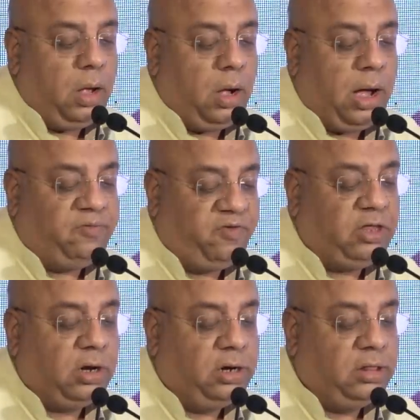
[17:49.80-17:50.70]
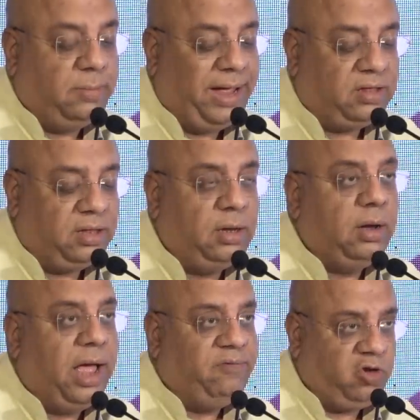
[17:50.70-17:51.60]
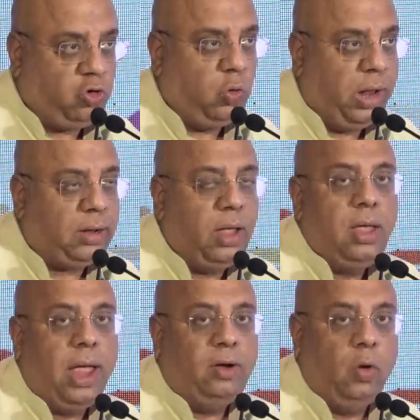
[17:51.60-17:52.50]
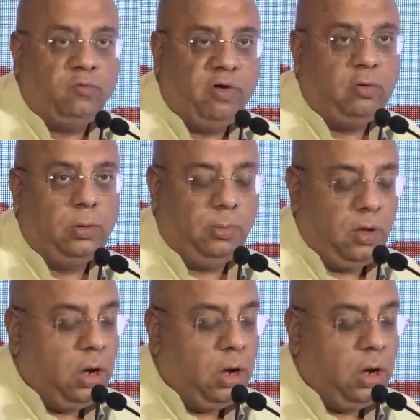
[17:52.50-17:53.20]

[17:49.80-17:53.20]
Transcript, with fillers: are featured in the magazine. I wish you luck and look forward